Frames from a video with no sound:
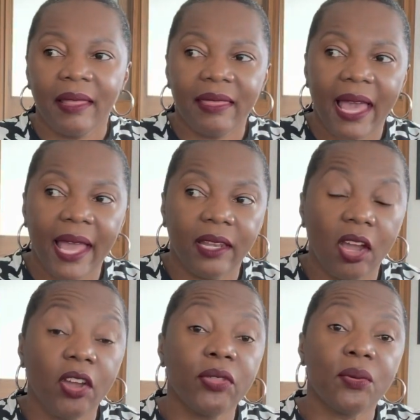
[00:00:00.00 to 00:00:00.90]
that
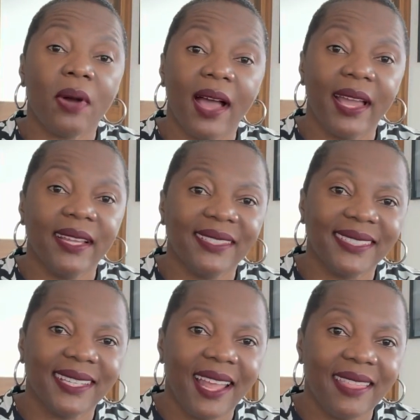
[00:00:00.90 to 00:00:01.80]

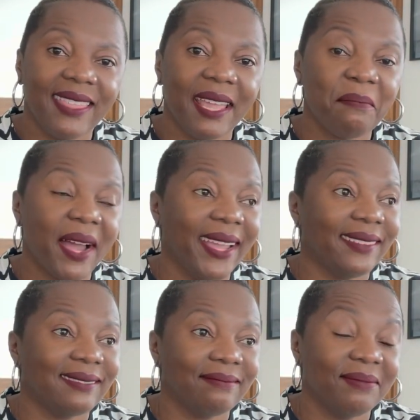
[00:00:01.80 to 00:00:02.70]
otherwise they might
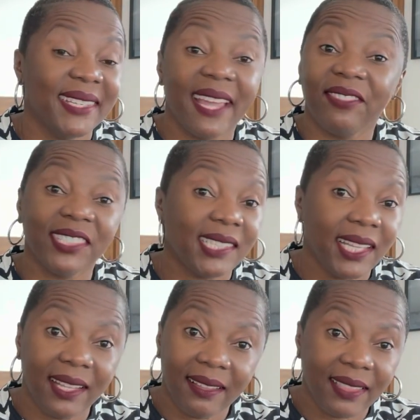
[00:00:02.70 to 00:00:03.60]
never
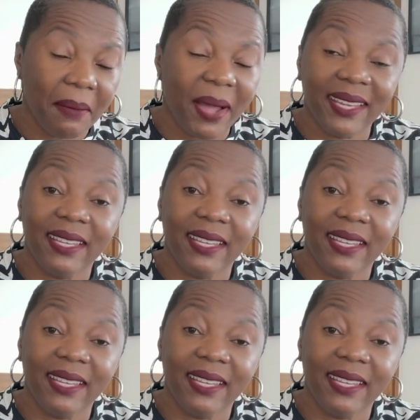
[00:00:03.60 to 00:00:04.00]
see, they might